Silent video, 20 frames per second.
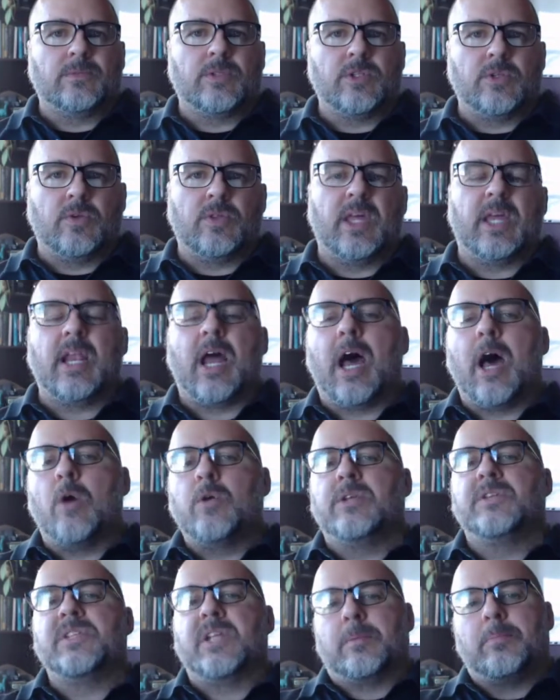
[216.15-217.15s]
So that how
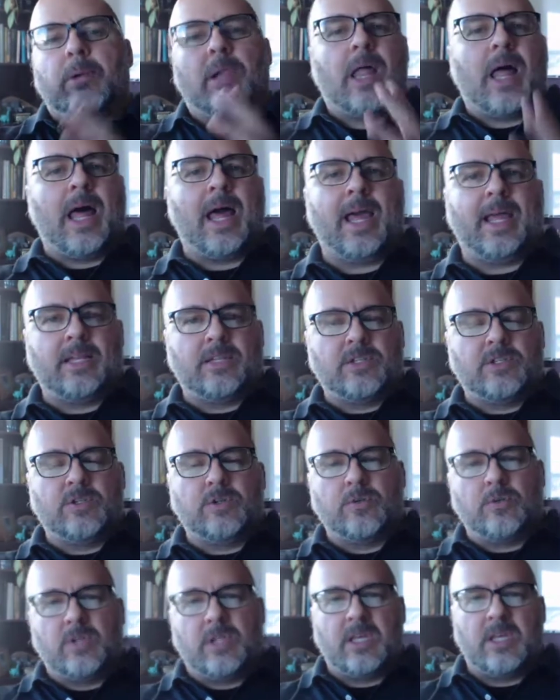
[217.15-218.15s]
does it apply
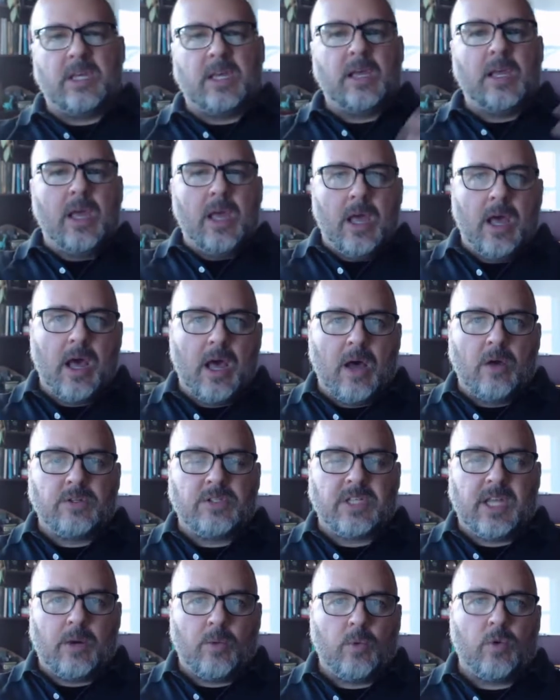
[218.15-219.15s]
to the
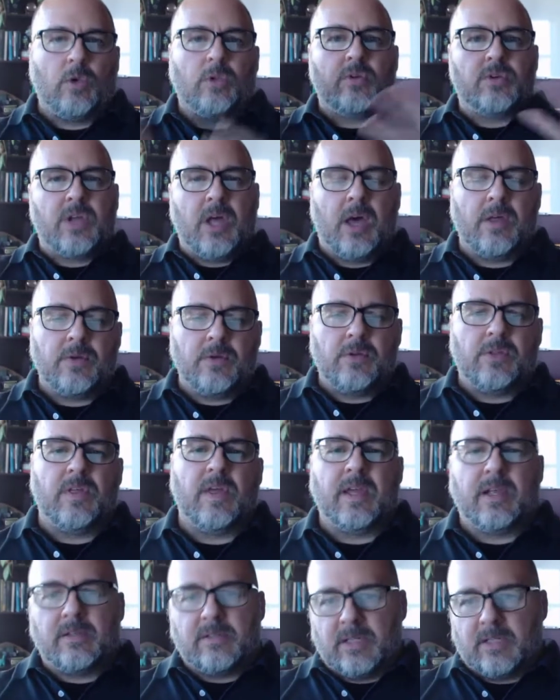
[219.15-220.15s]
outside world or to other
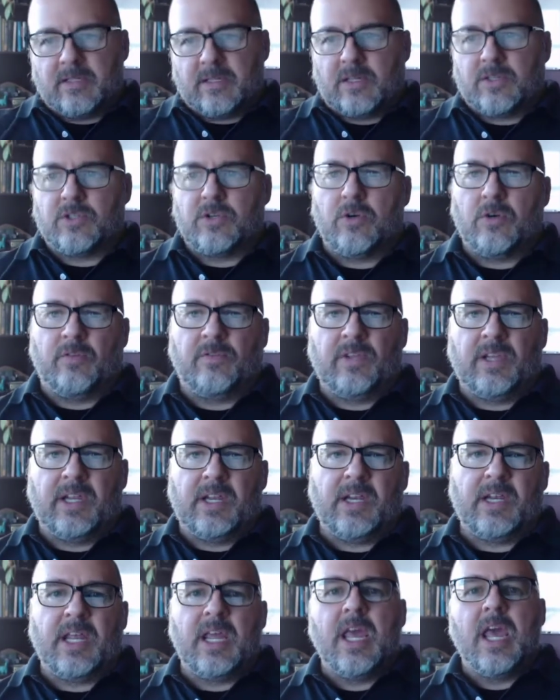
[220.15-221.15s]
things? That's external
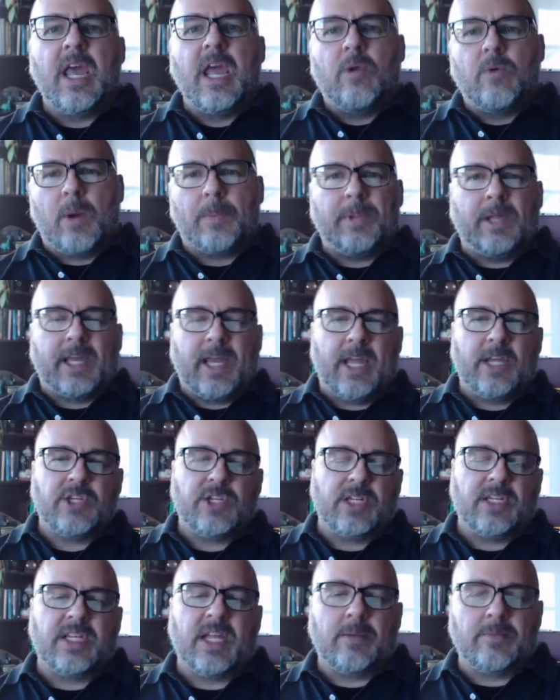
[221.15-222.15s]
validity.
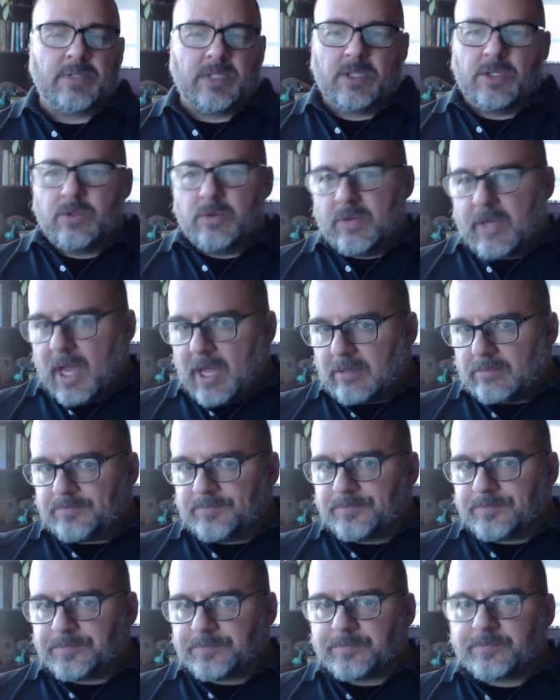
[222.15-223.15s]
Replication attempts to do that.